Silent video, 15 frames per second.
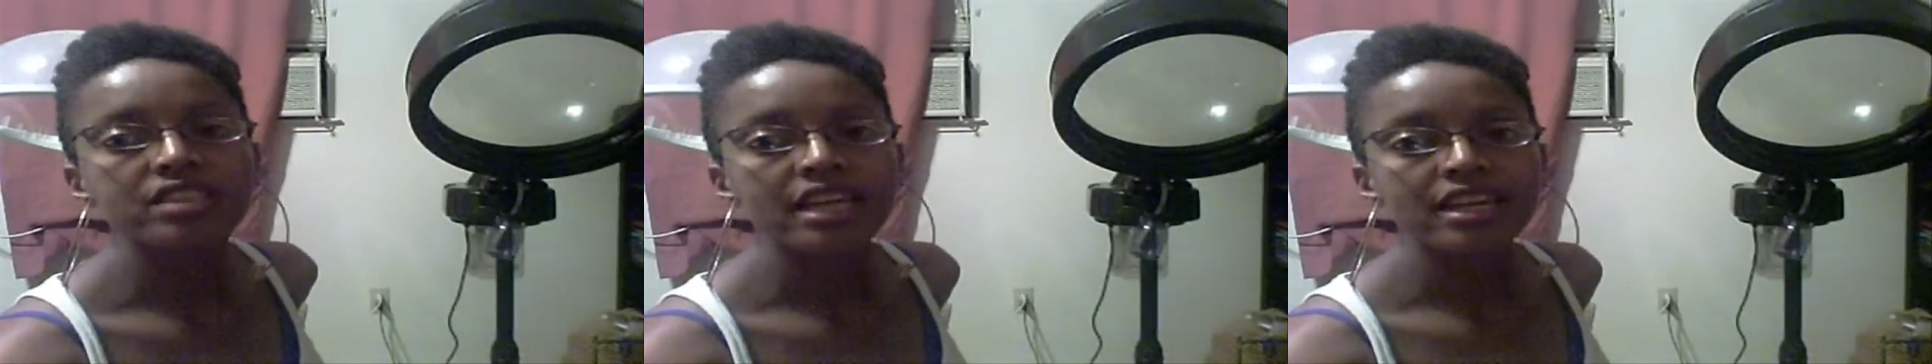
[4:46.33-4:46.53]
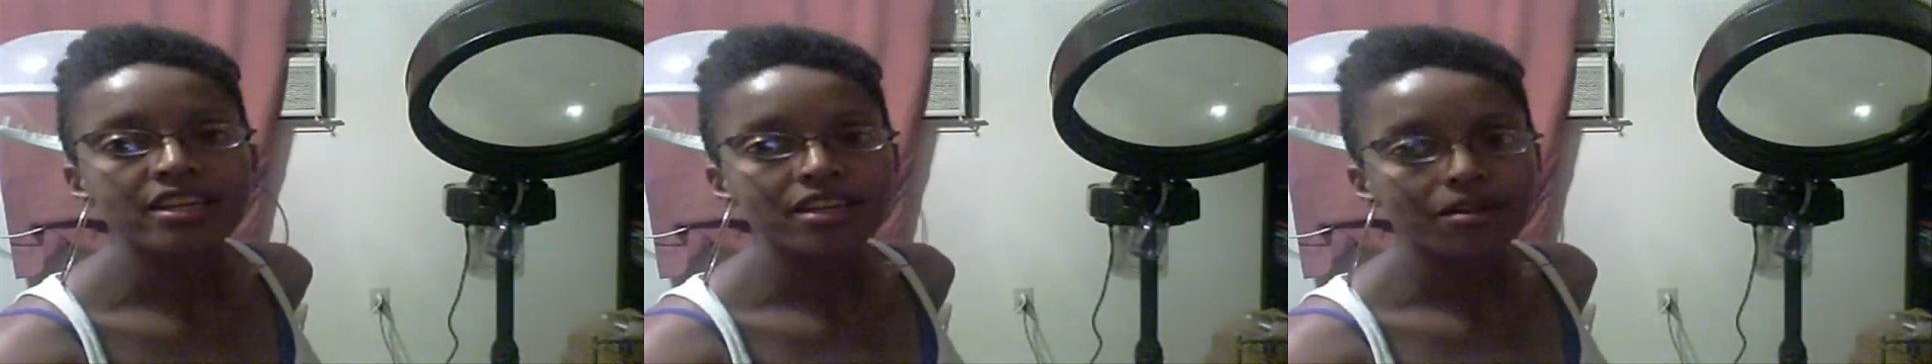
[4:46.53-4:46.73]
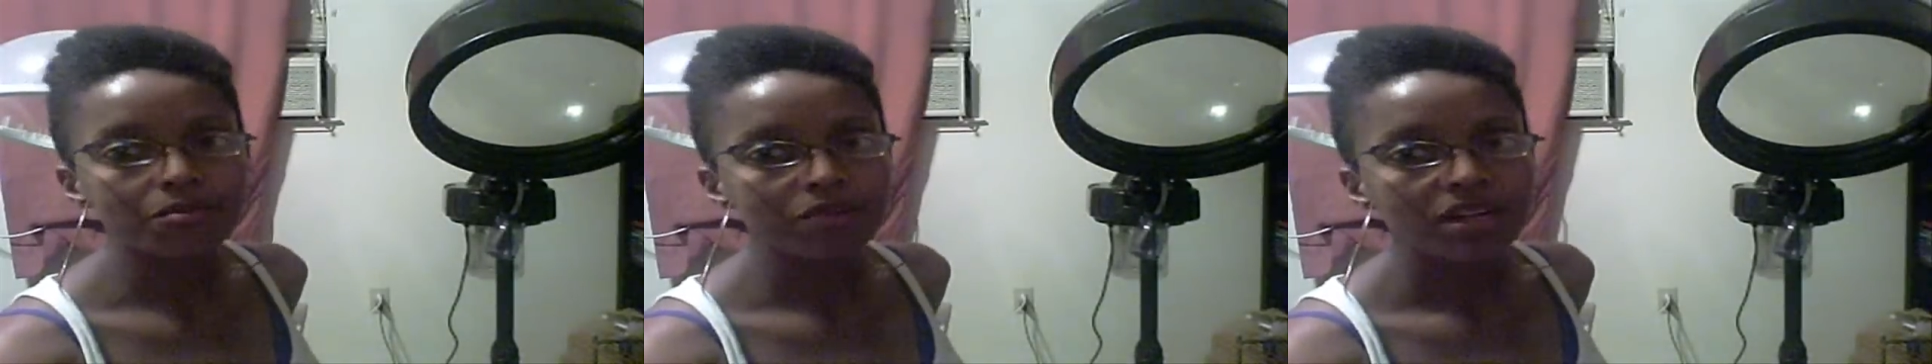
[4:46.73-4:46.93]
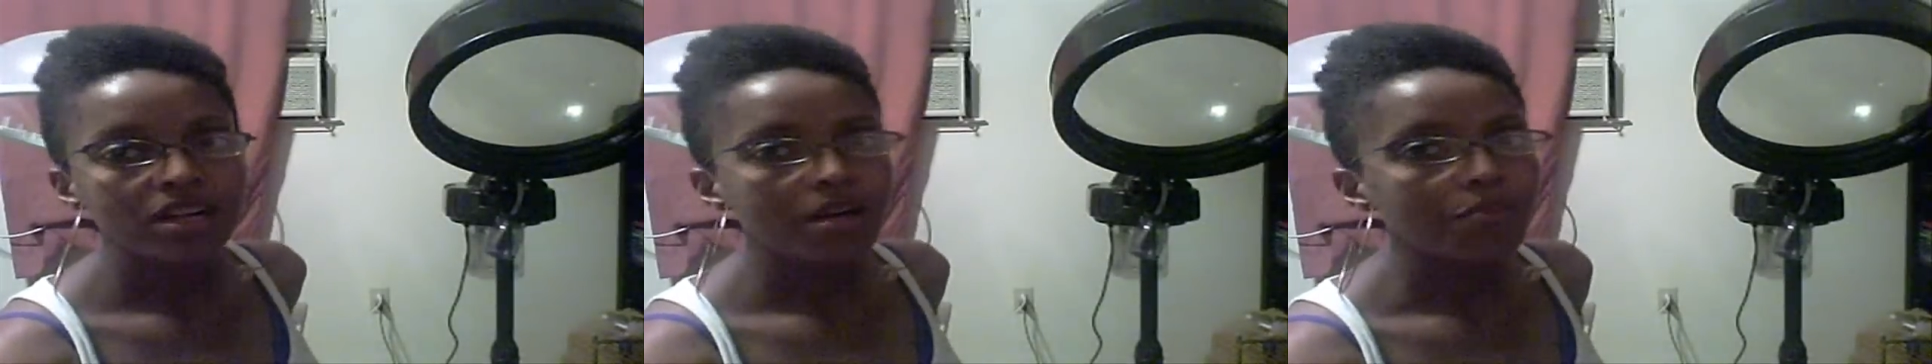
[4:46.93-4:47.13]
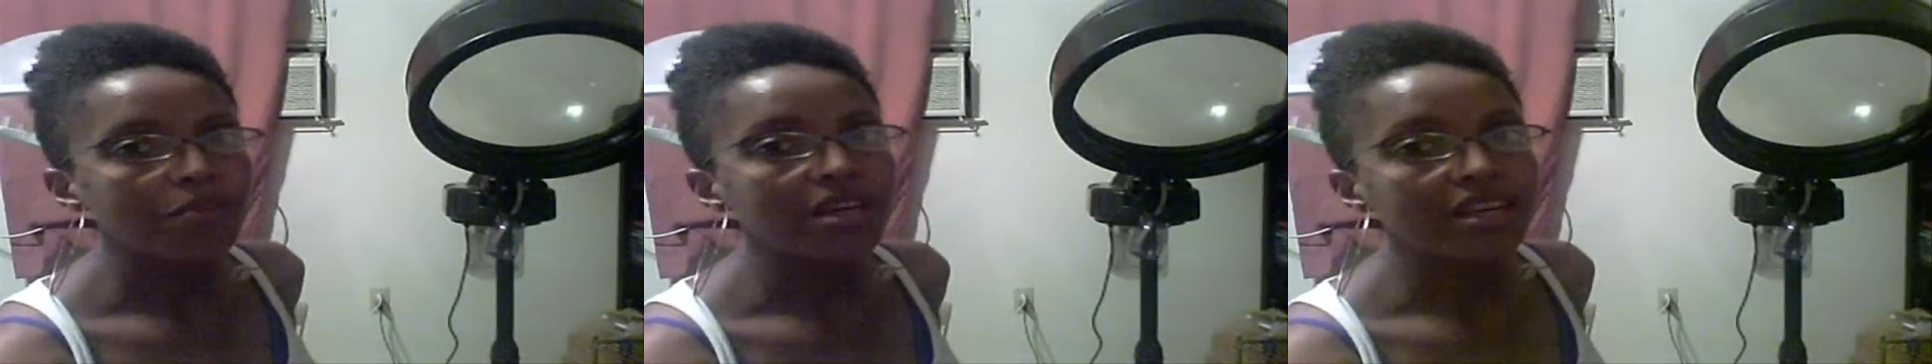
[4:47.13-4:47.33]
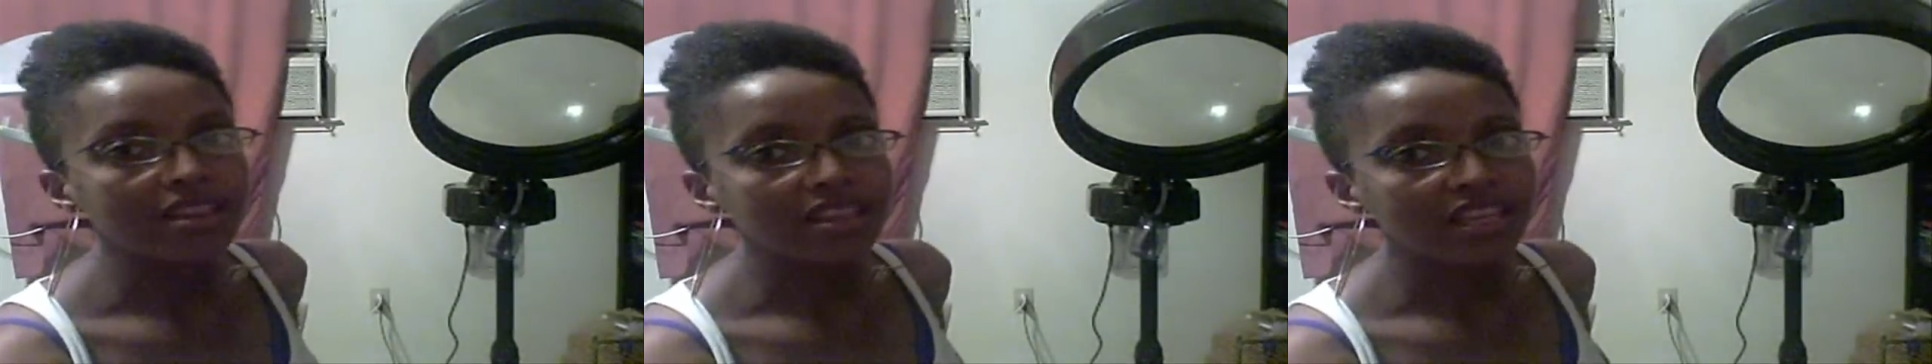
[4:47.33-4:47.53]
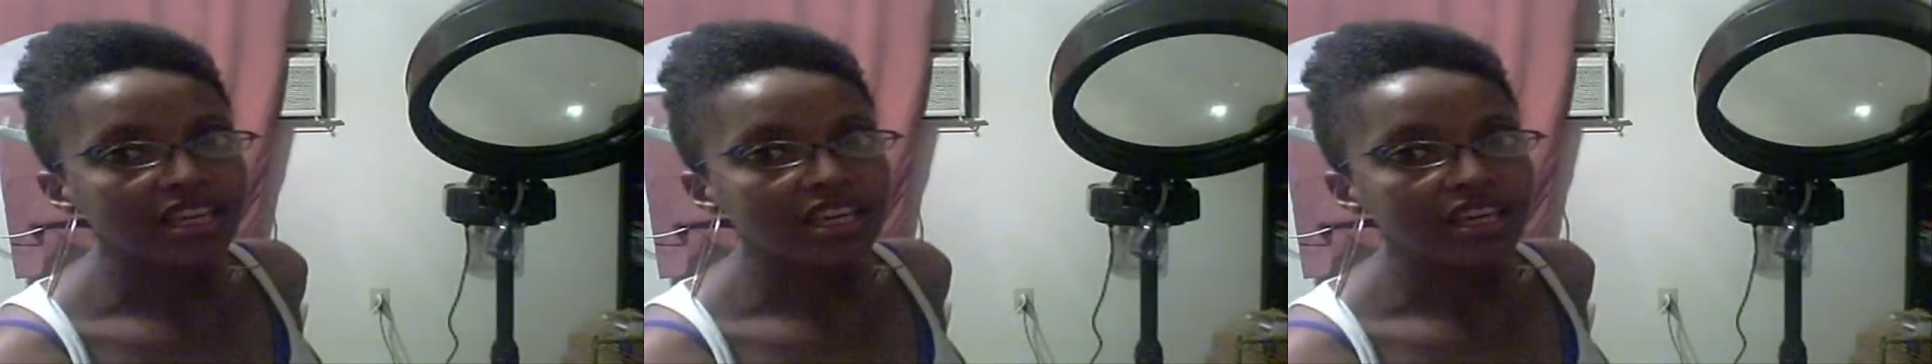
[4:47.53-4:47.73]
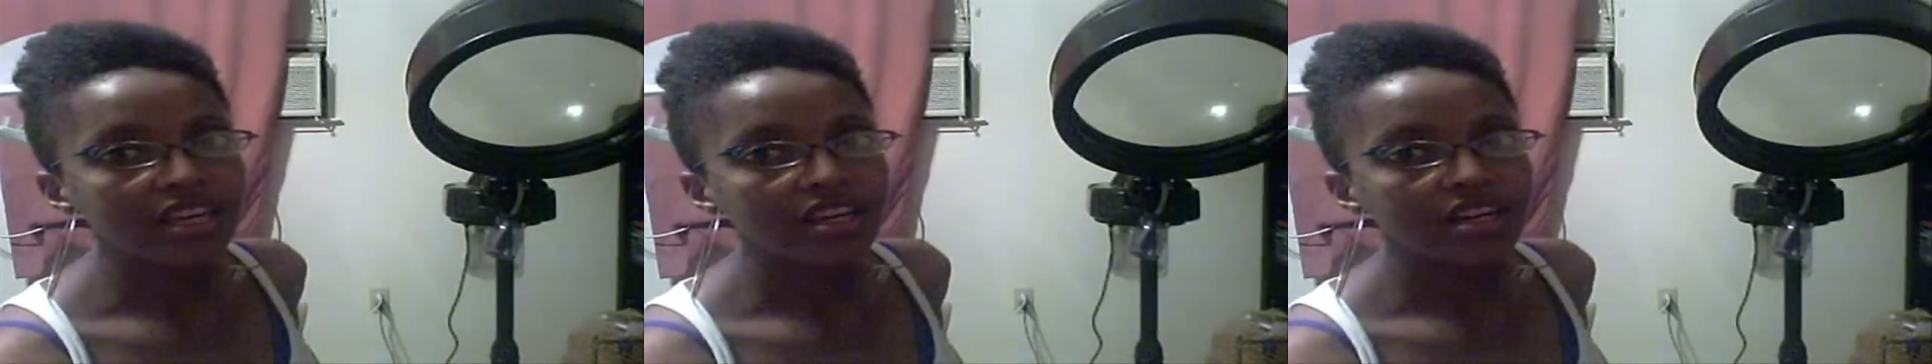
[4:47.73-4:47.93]
stand-up, being
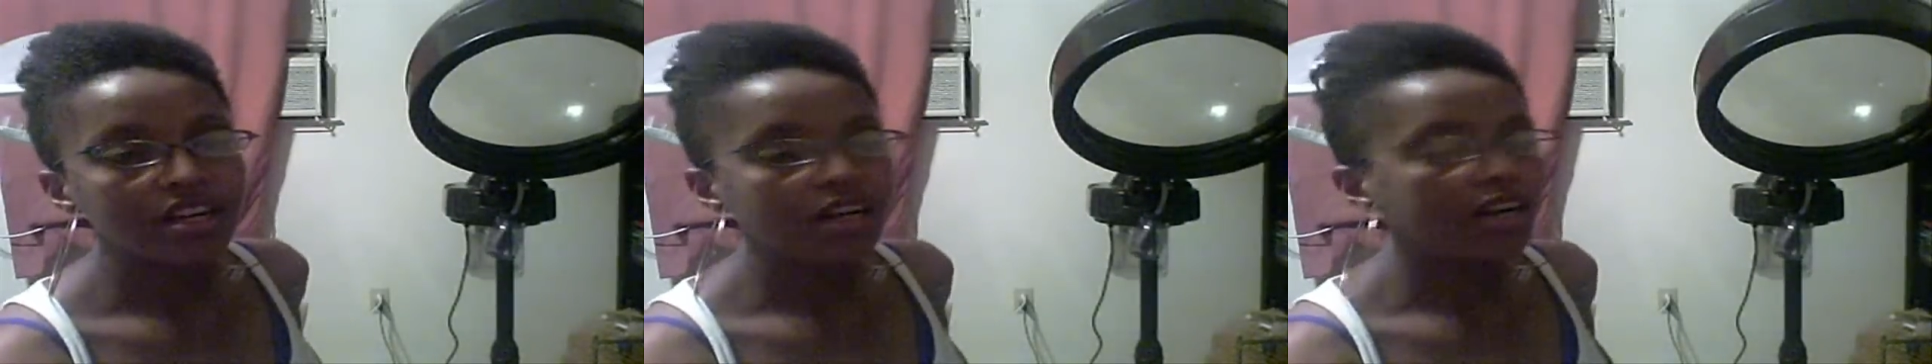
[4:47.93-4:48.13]
the